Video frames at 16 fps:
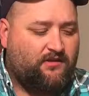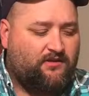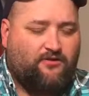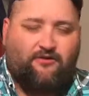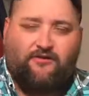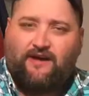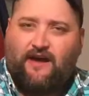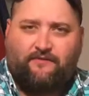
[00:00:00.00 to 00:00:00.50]
you
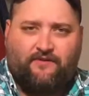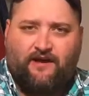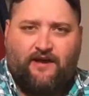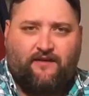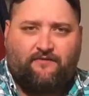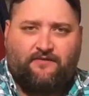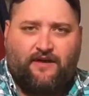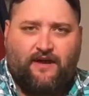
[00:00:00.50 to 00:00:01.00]
don't have to
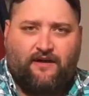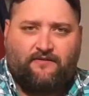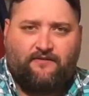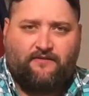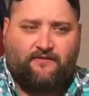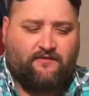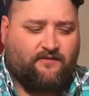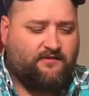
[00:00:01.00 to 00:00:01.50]
have that.
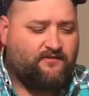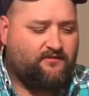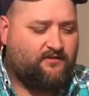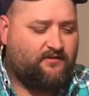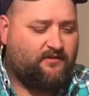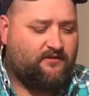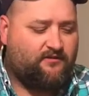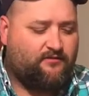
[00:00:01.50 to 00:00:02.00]
This
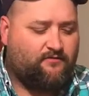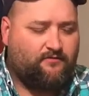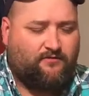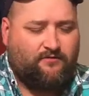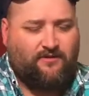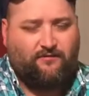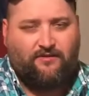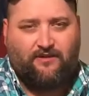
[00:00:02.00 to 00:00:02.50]
here, you
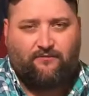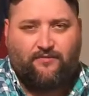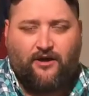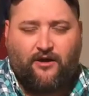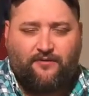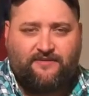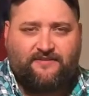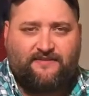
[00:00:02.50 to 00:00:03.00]
could get
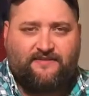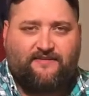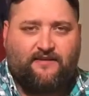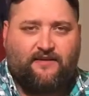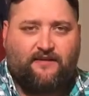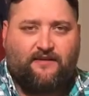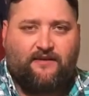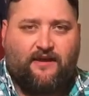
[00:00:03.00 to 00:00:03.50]
probably
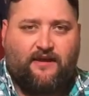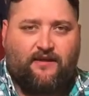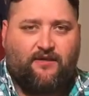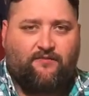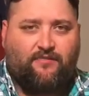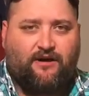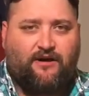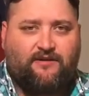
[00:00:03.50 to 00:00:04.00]
60 to
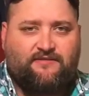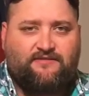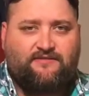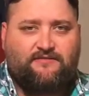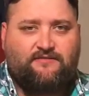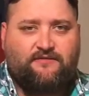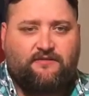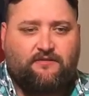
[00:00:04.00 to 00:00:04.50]
80 bucks.
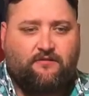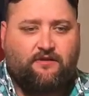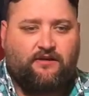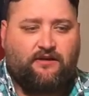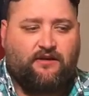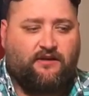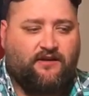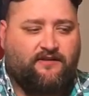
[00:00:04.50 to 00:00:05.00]
You can
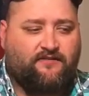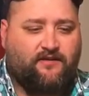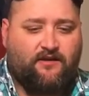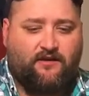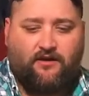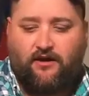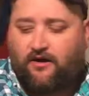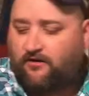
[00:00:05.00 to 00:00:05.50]
get a nice set
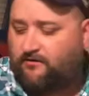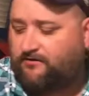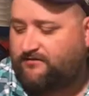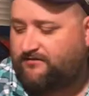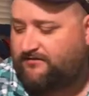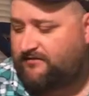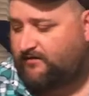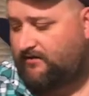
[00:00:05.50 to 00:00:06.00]
of
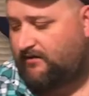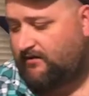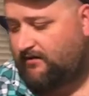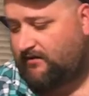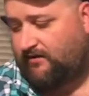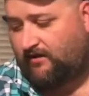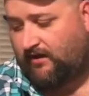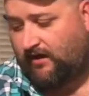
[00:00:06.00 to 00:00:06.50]
goggles.
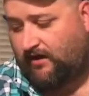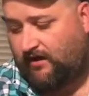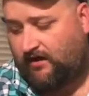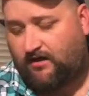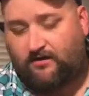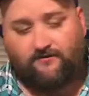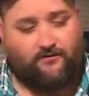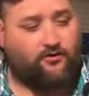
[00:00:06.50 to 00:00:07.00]

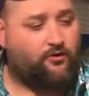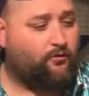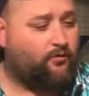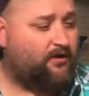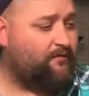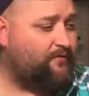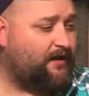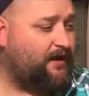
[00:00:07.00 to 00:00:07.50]
And if you don't
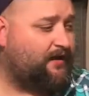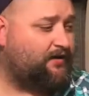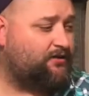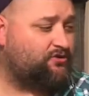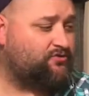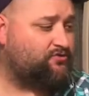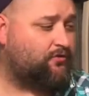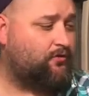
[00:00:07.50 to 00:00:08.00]
want to buy a
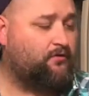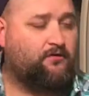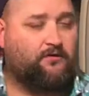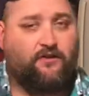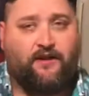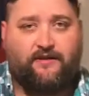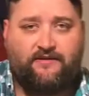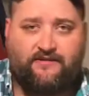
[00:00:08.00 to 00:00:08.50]
controller,
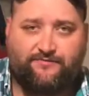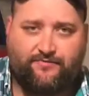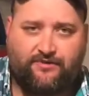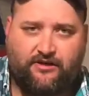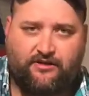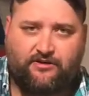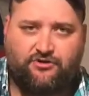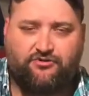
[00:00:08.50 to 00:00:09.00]
like this
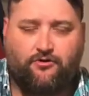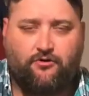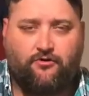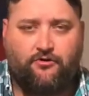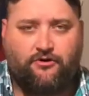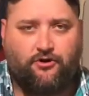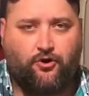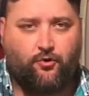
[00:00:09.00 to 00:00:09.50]
big
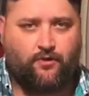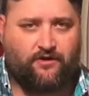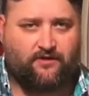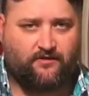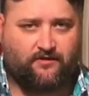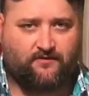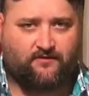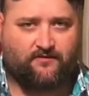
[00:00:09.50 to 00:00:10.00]
controller to go
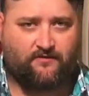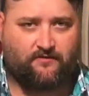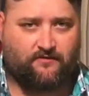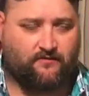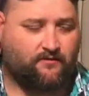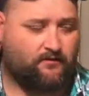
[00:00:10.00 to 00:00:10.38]
with it,